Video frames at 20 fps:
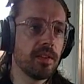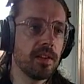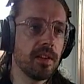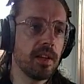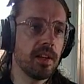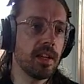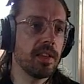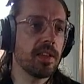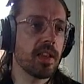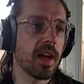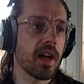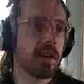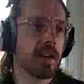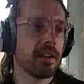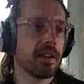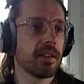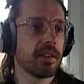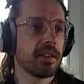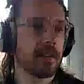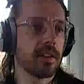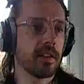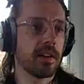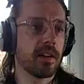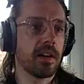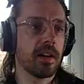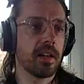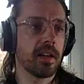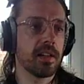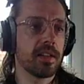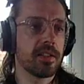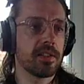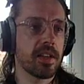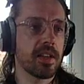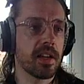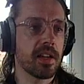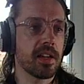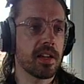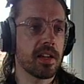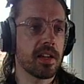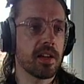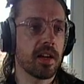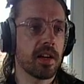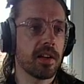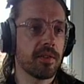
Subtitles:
in that I say, okay,